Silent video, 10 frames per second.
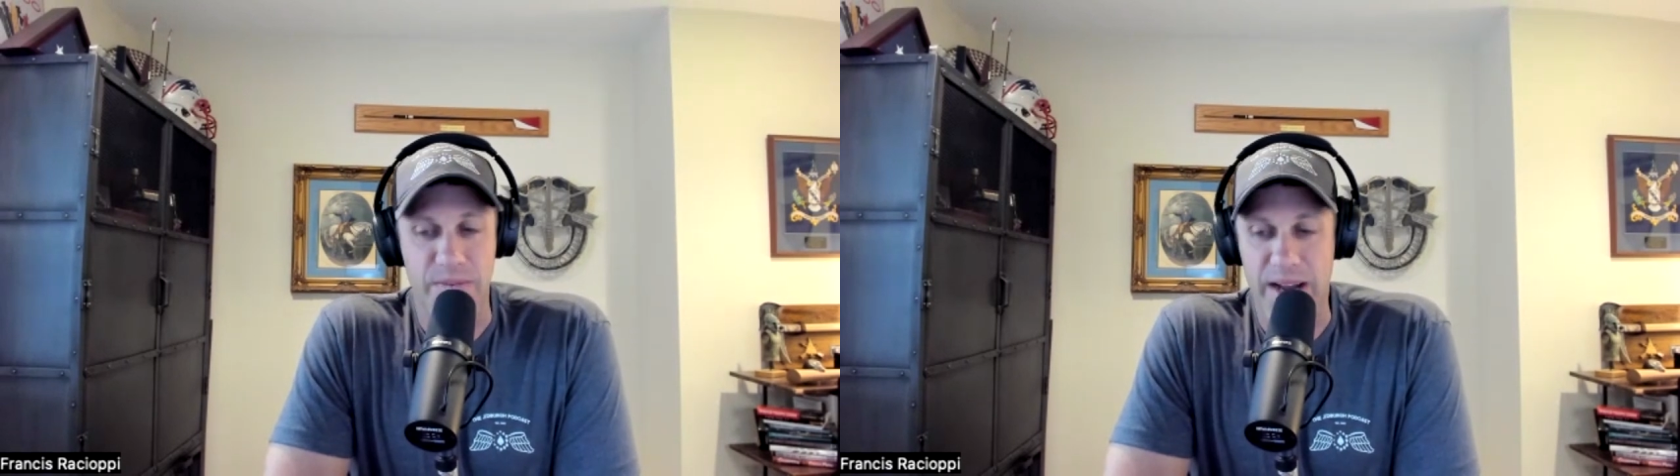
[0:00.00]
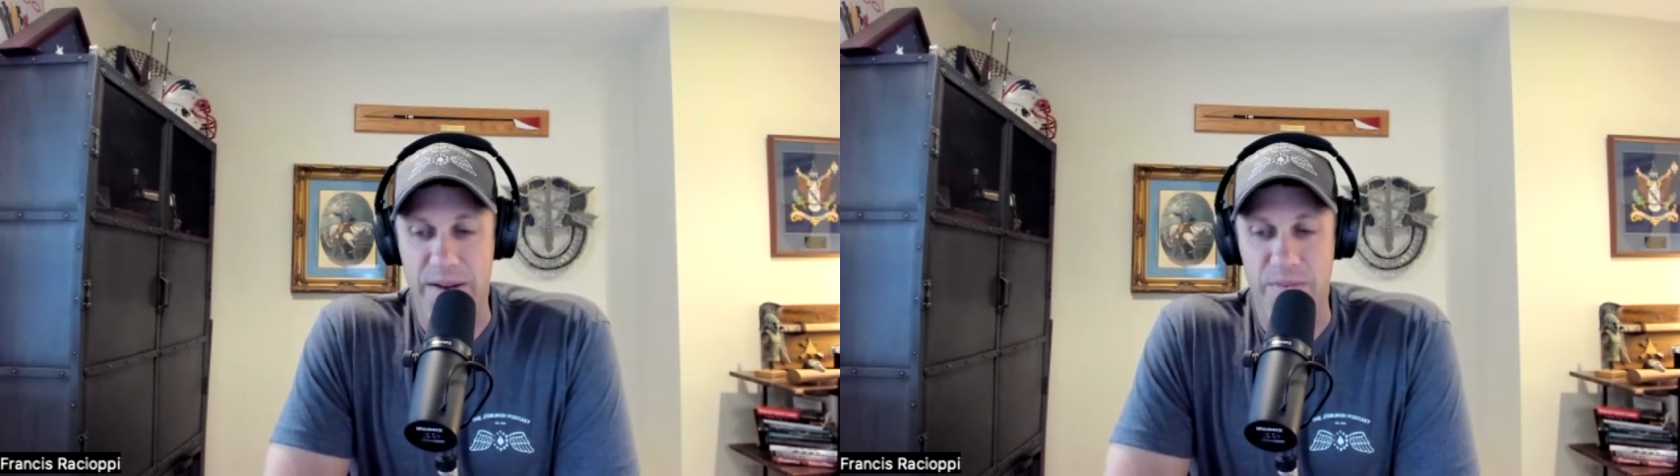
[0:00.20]

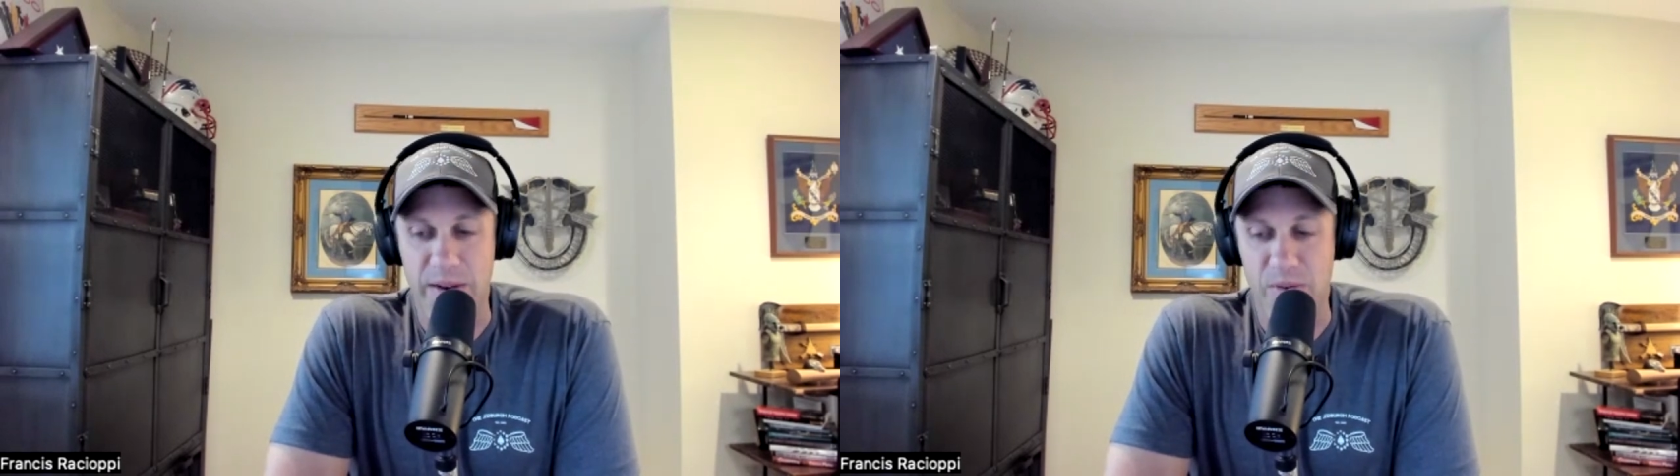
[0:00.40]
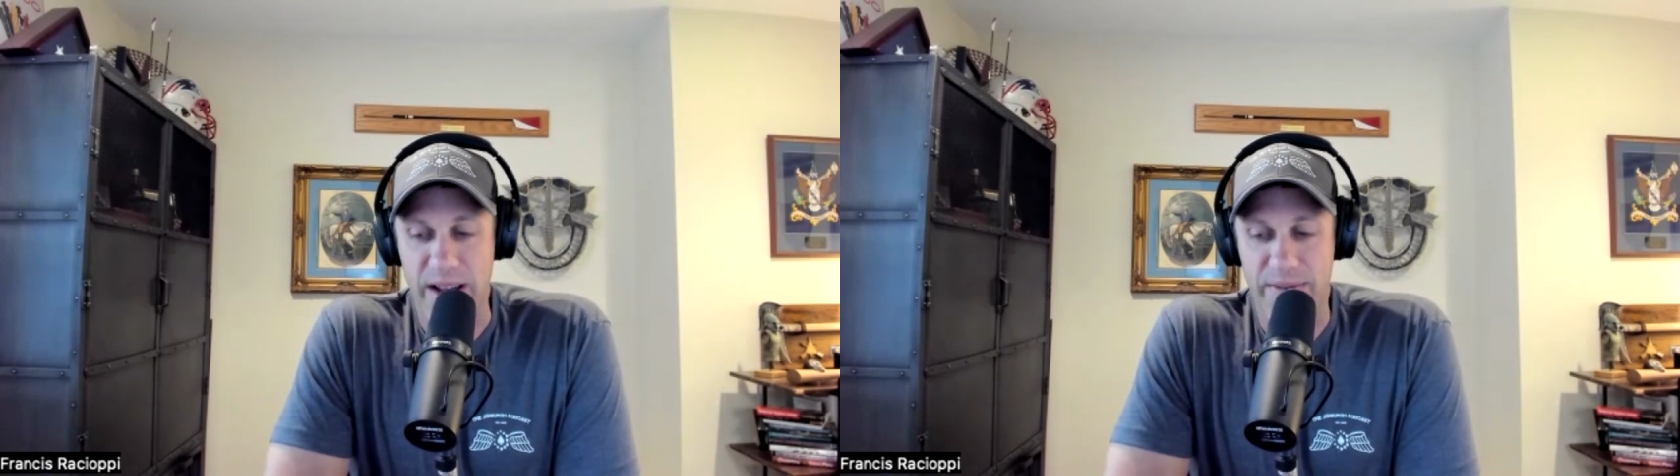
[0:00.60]
my
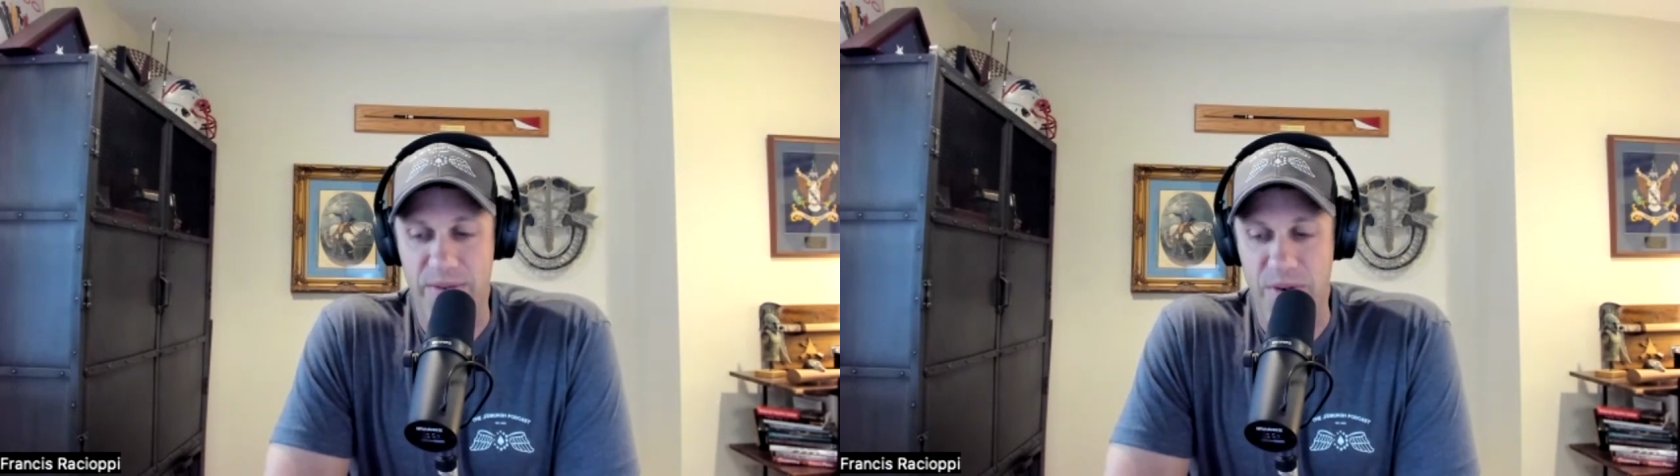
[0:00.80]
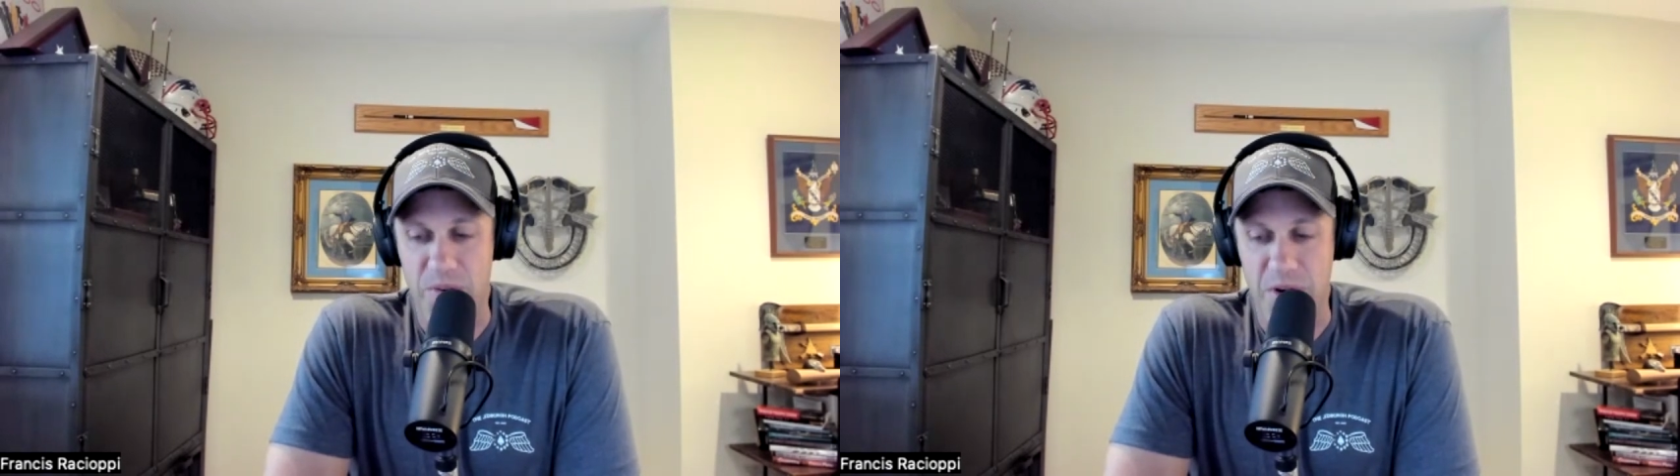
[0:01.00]
my
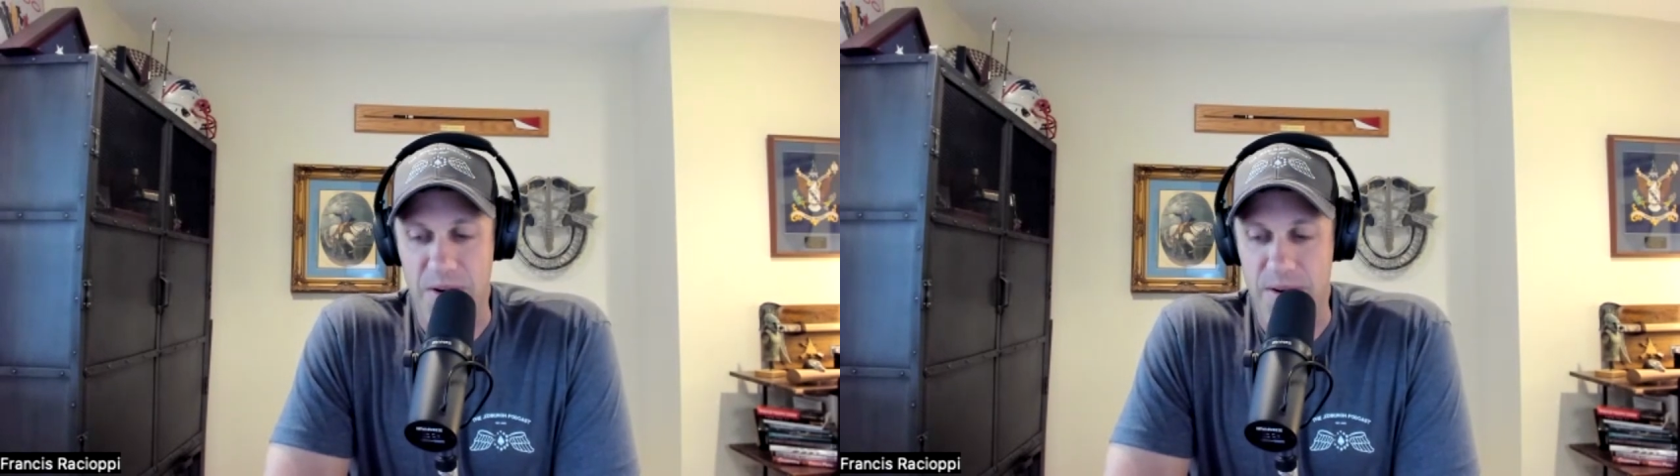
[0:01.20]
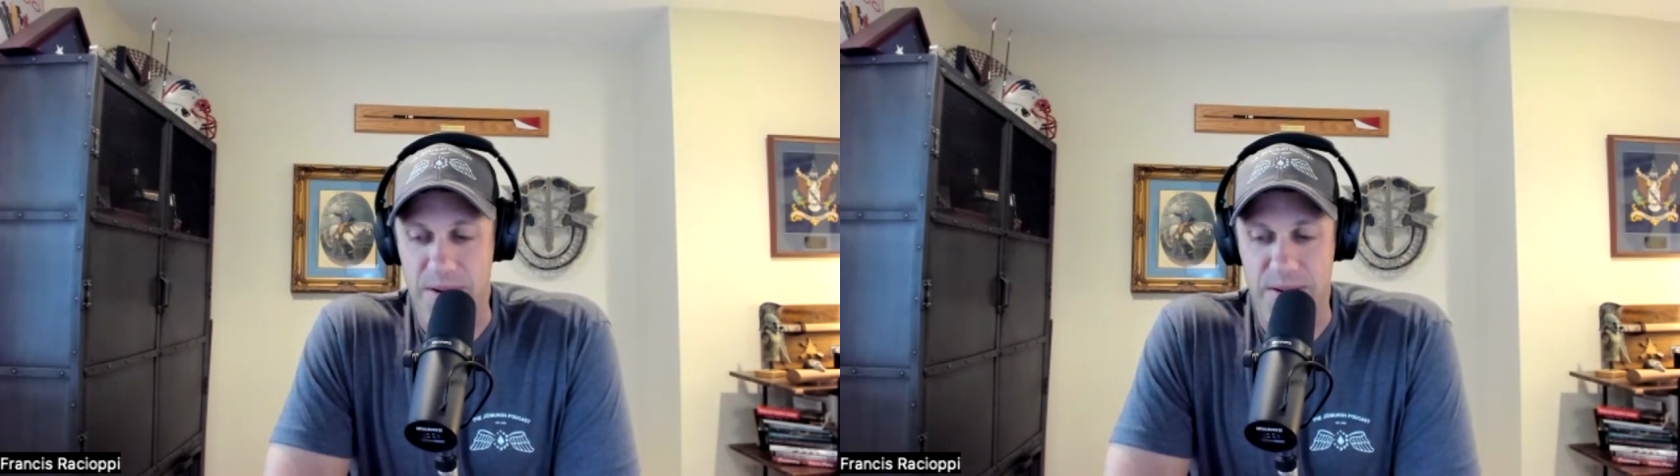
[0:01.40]
wife, we
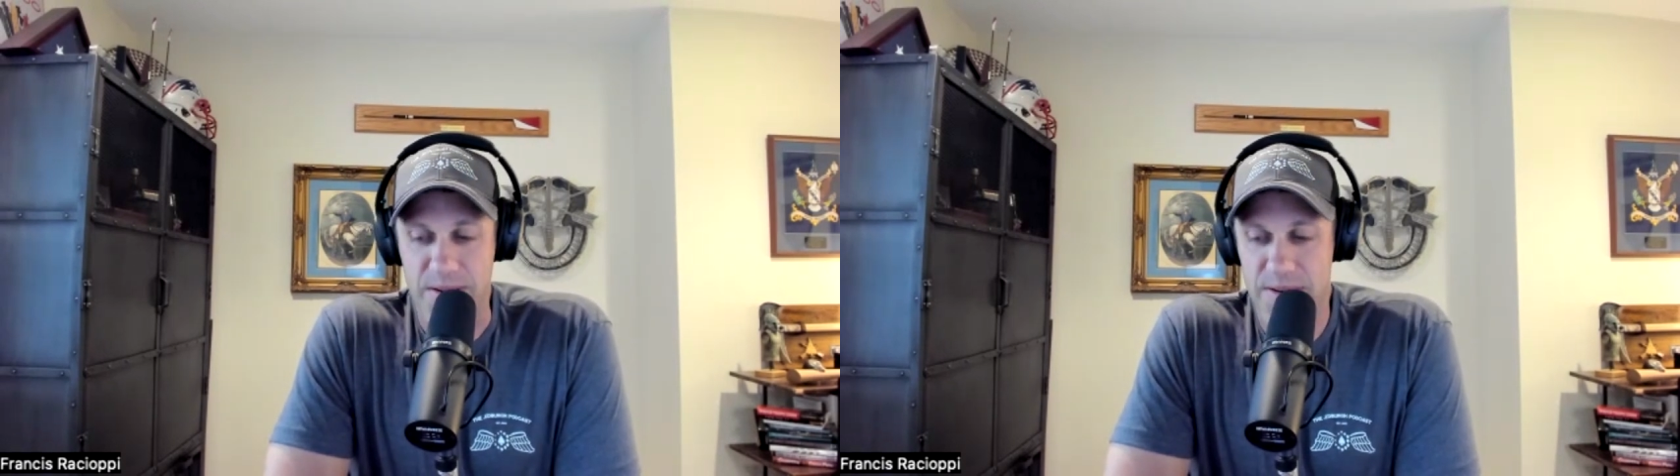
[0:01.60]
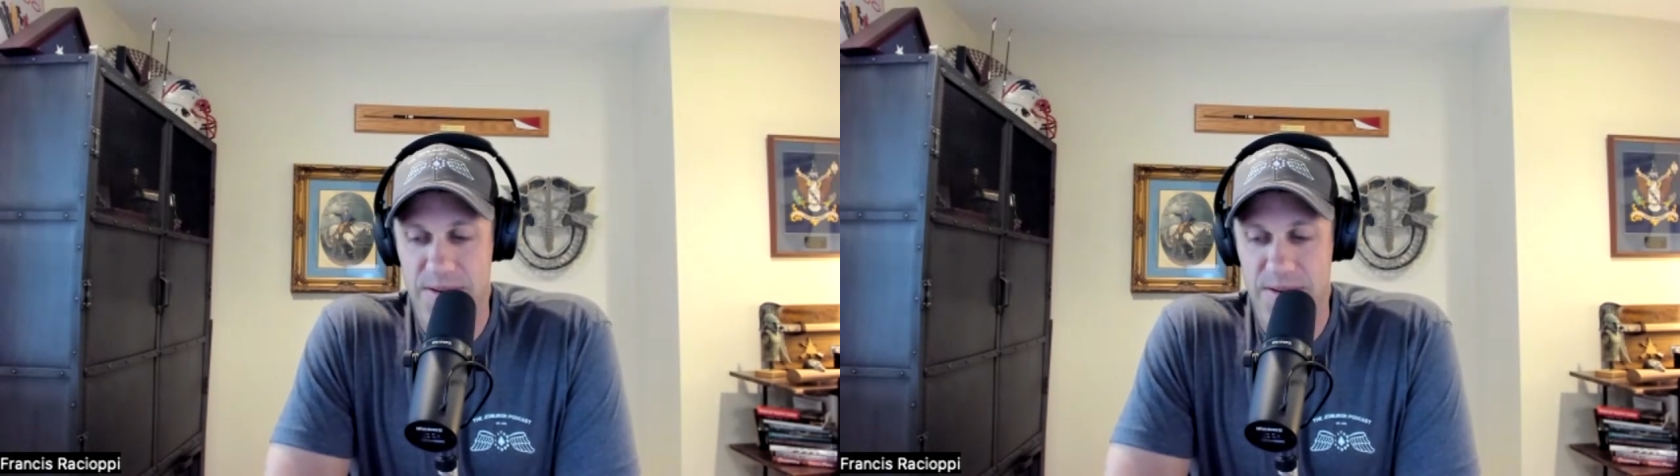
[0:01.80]
were